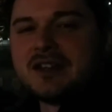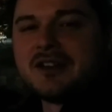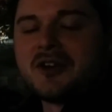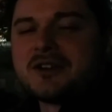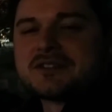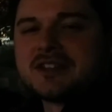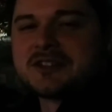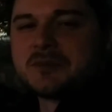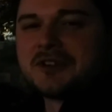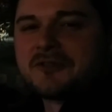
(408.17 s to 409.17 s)
has been our
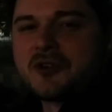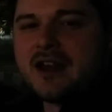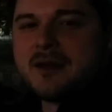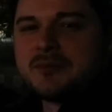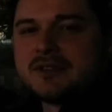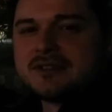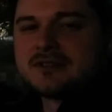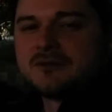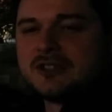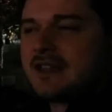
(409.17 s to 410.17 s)
assessment of
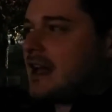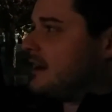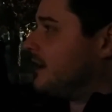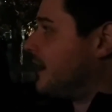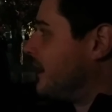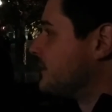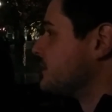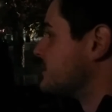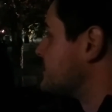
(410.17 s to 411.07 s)
Krampus. We kind of had